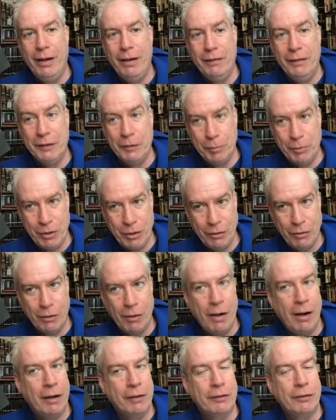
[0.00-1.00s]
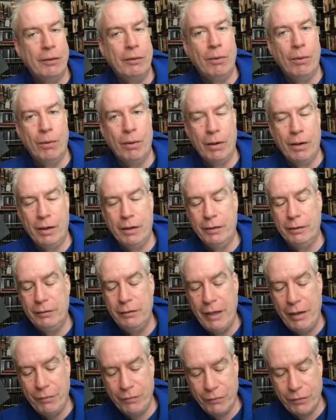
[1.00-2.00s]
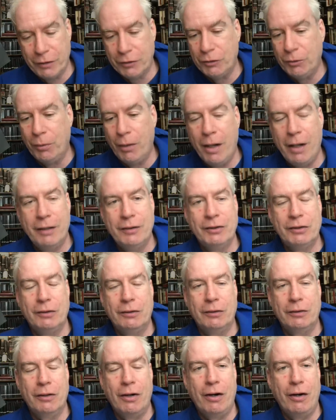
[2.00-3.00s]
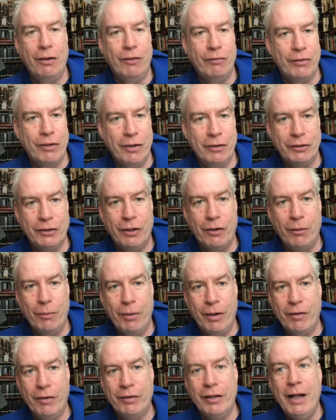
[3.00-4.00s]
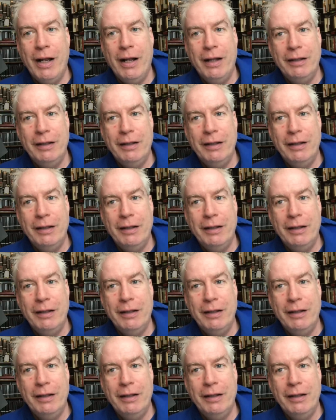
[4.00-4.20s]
this particular author or David Foster Wallace or Karl Ove Knausgaard or whatever,